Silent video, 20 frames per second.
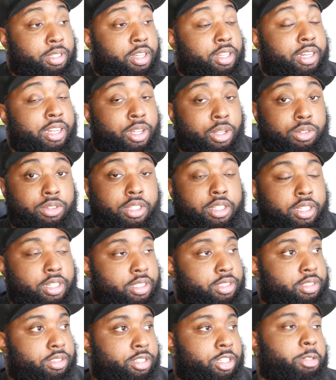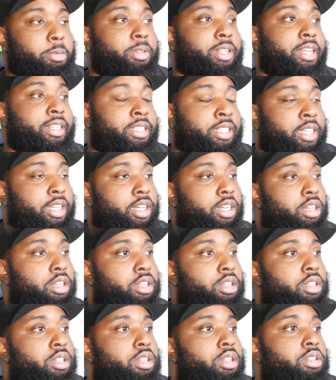unhealthy and it's a terrible idea,
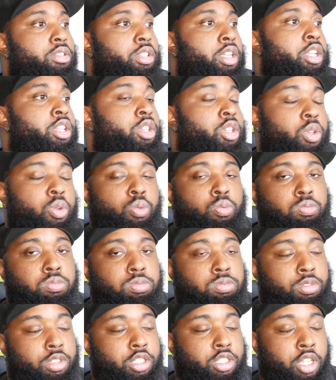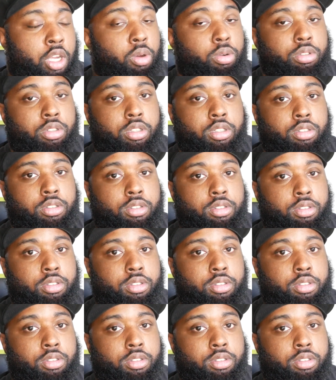then you just don't.